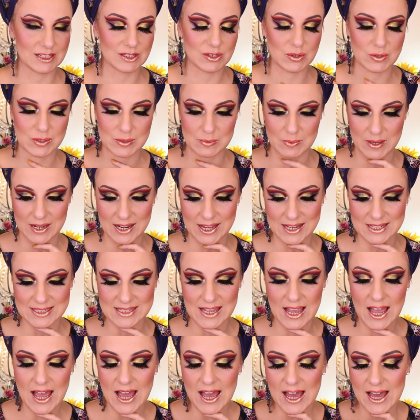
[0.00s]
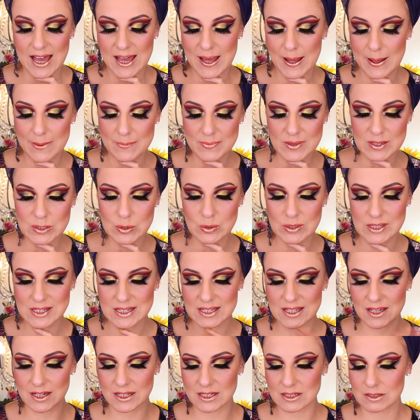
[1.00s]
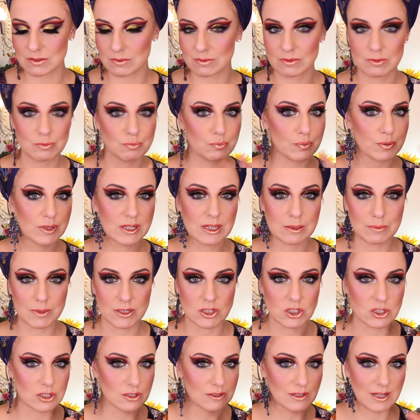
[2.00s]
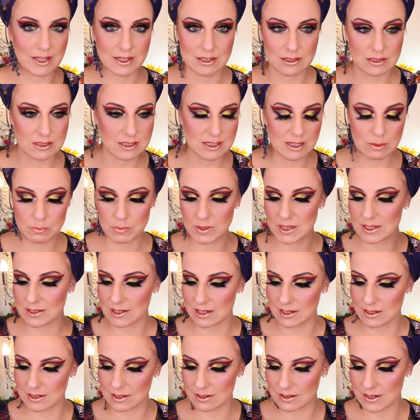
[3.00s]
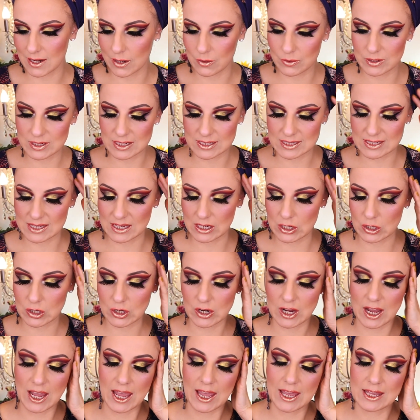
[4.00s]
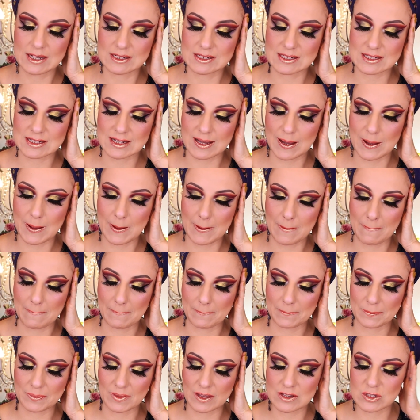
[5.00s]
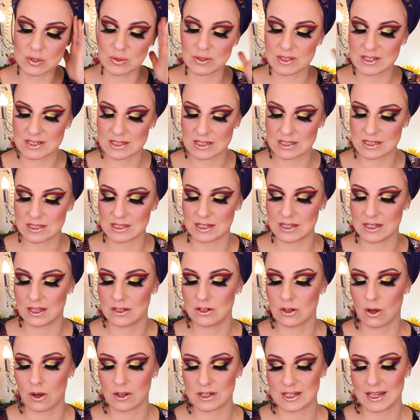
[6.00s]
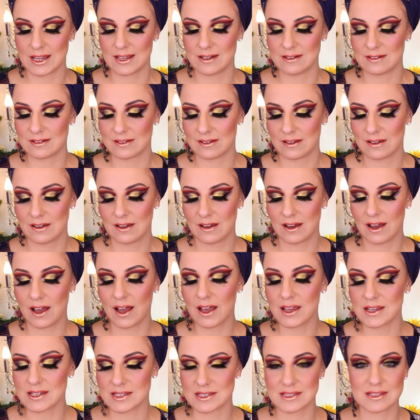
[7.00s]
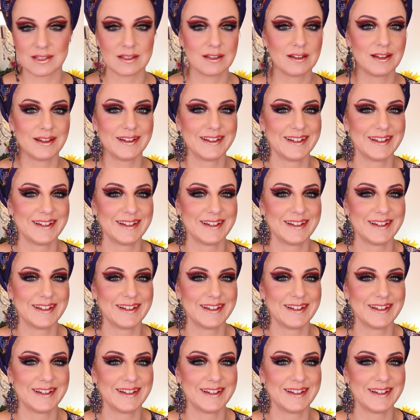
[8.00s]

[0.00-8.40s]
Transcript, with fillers: Hill Cosmetics. So this got pretty much like sneak peeked and now it is here, and so this is the Naughty and Nice